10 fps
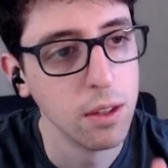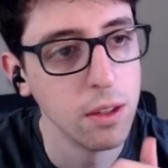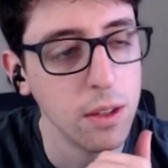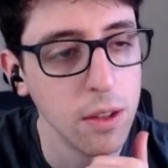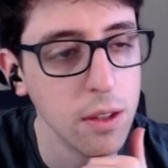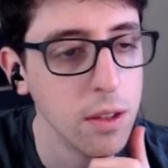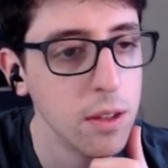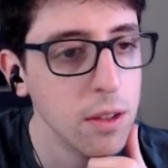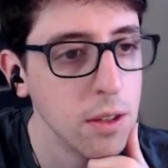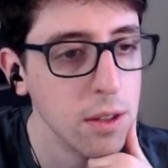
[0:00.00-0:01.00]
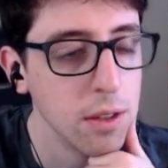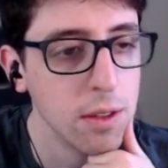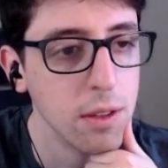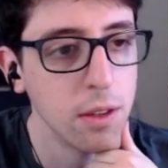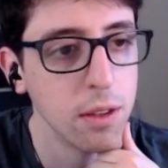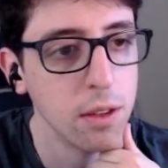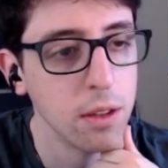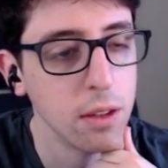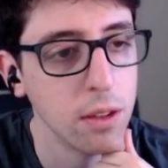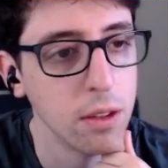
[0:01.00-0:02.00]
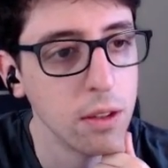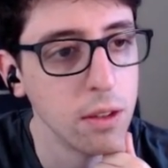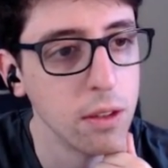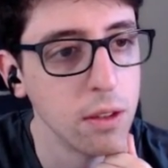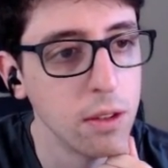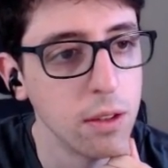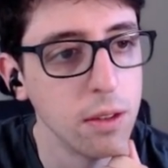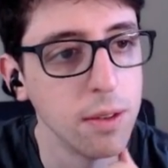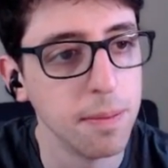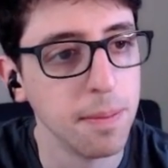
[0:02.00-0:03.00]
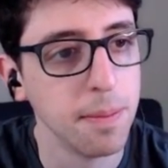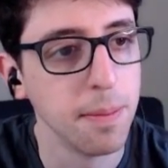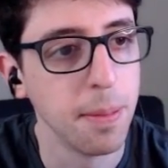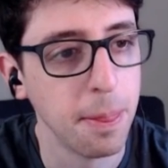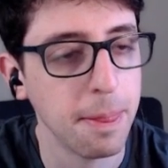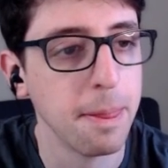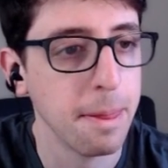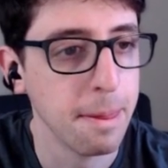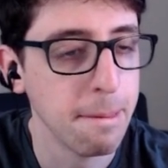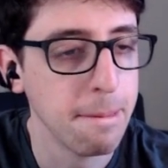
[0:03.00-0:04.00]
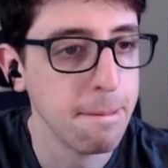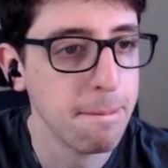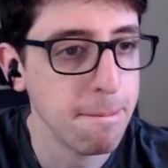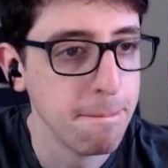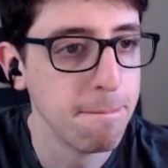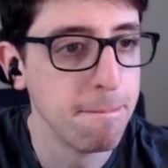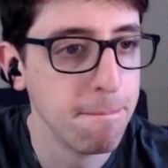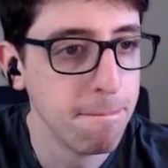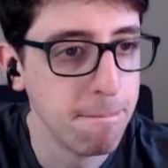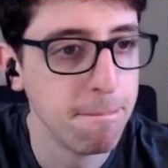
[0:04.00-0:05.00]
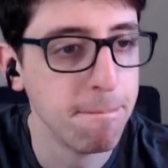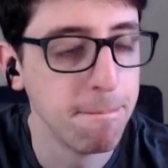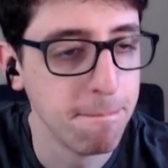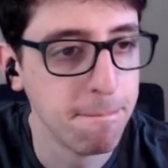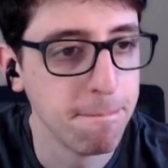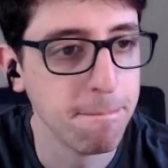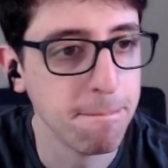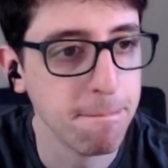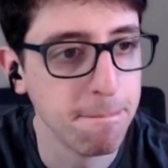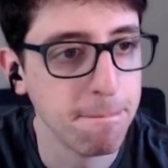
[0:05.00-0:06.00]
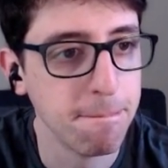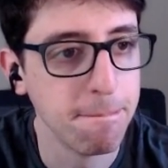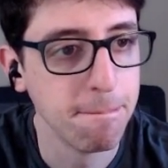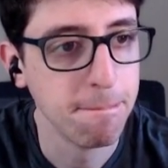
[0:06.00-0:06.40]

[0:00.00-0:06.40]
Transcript: (silent)